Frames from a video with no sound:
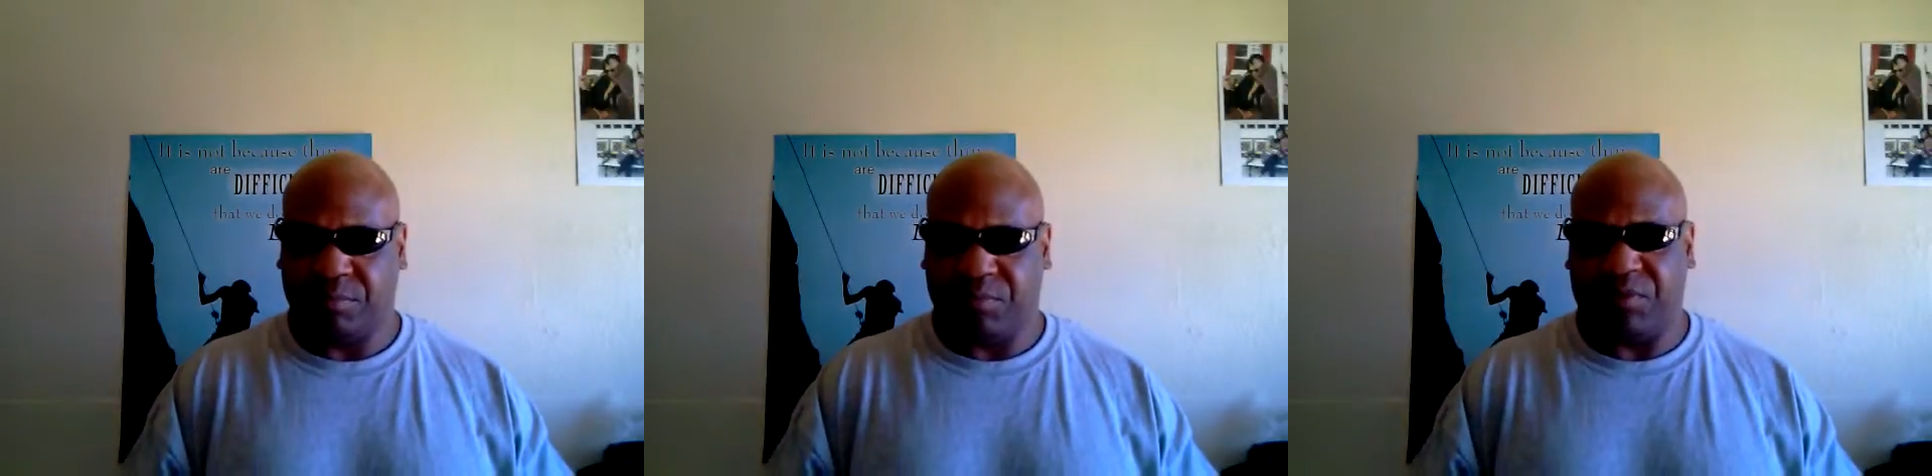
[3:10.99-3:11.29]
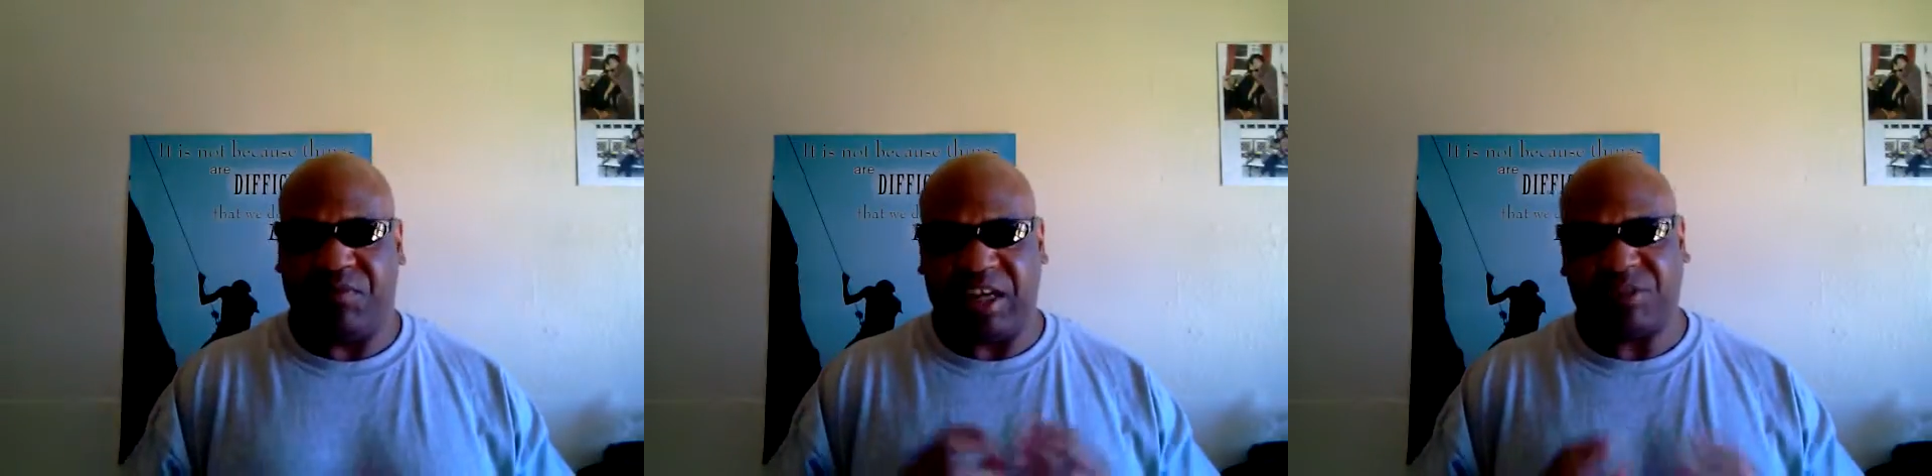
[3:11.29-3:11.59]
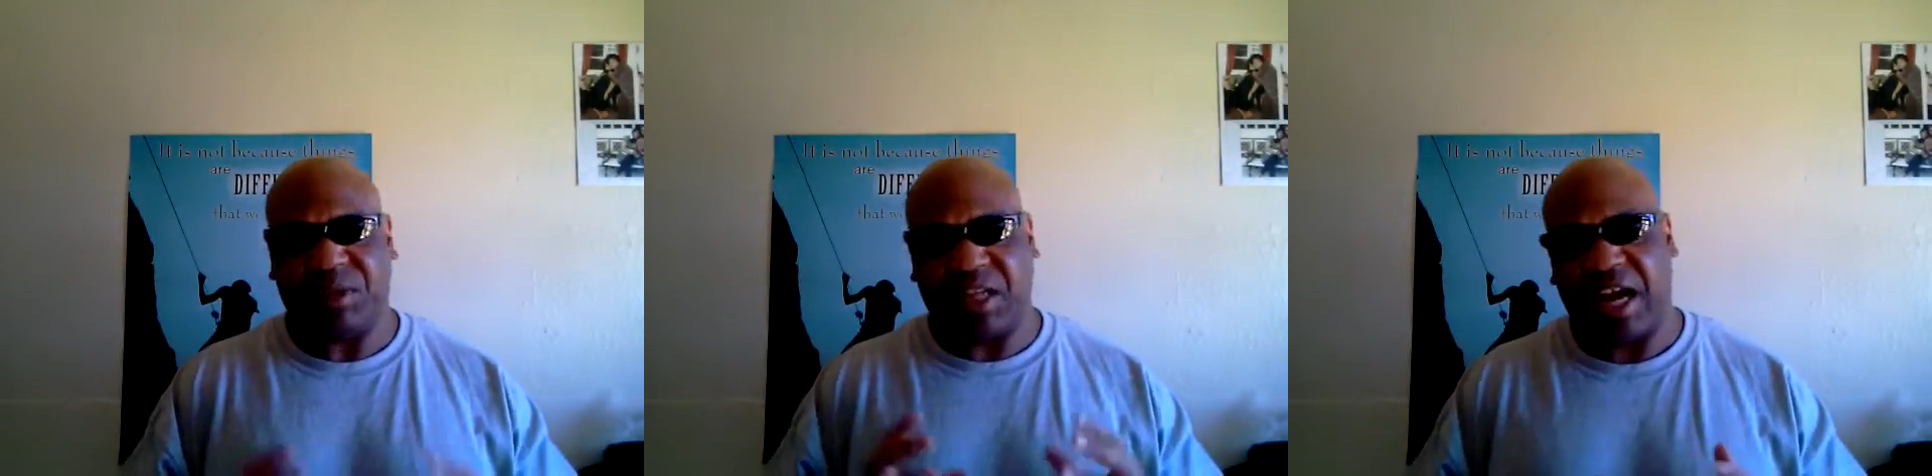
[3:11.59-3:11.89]

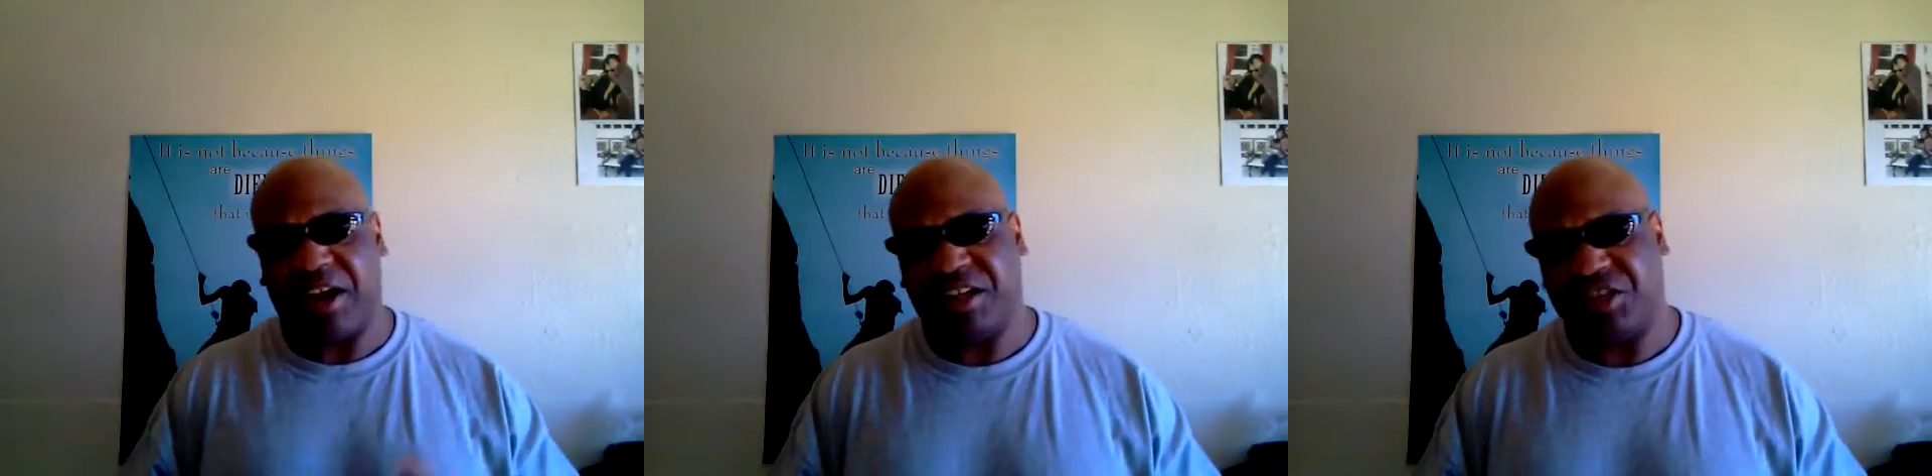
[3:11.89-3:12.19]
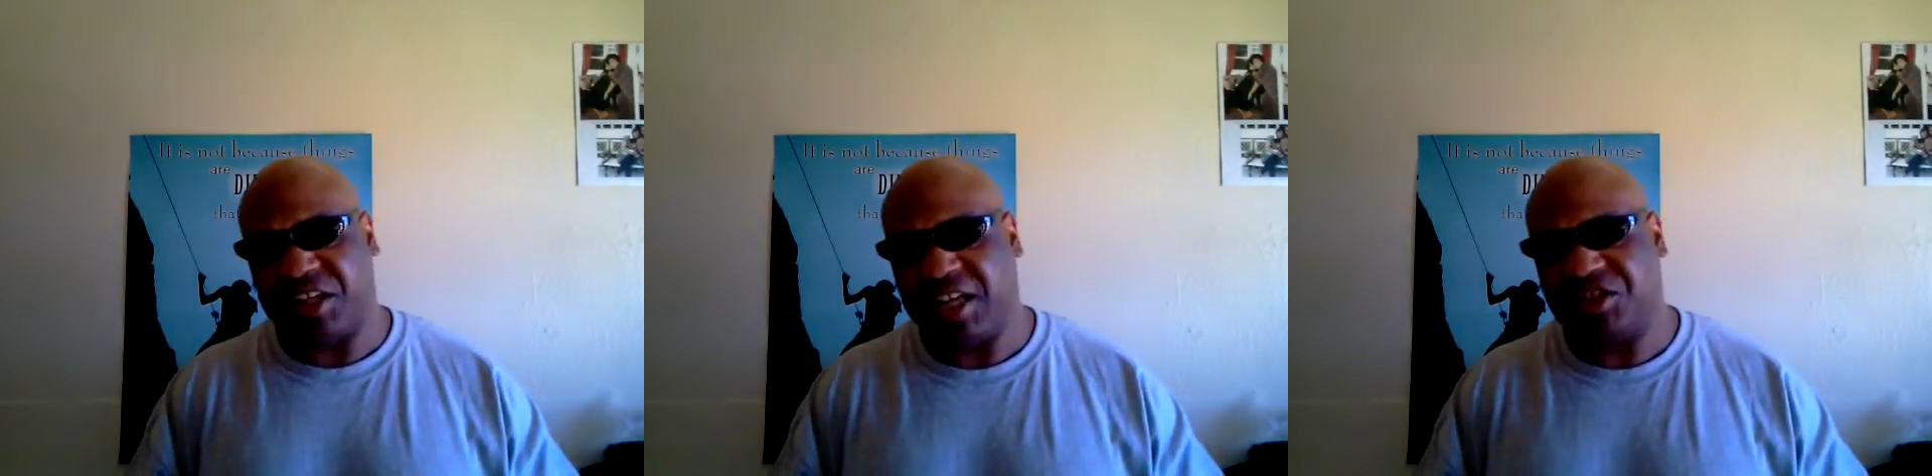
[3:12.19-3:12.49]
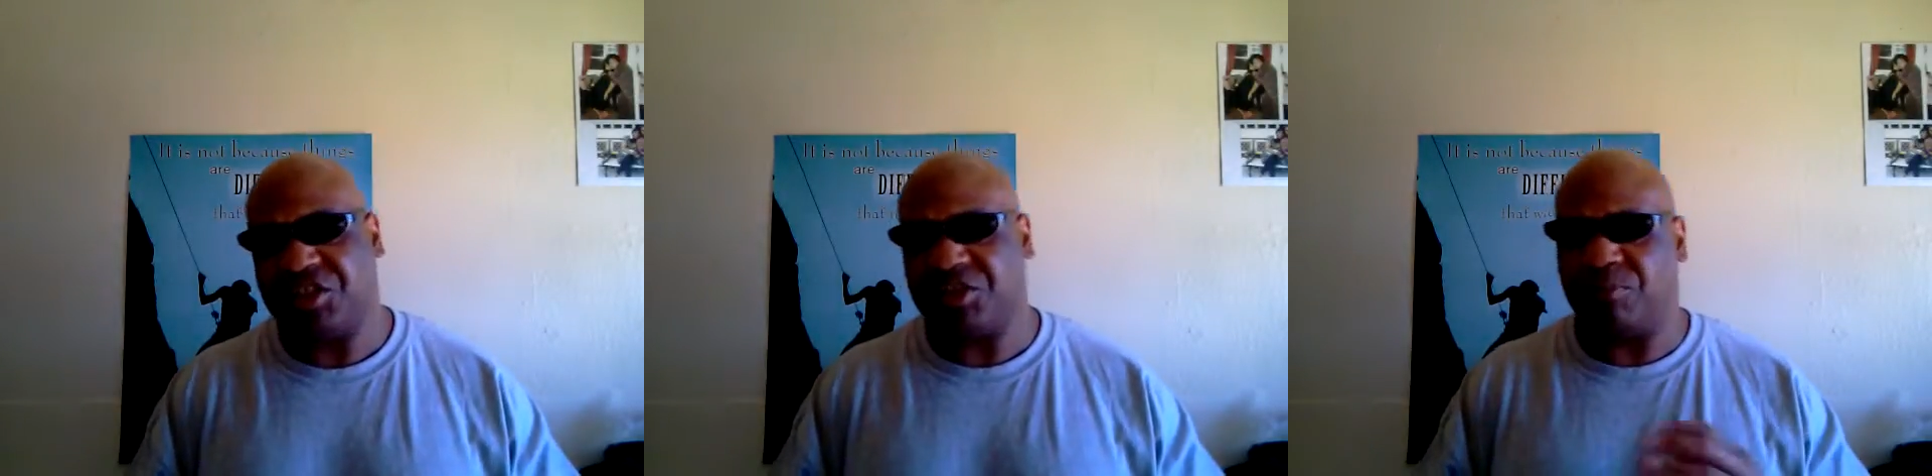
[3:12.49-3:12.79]
Investment in higher education and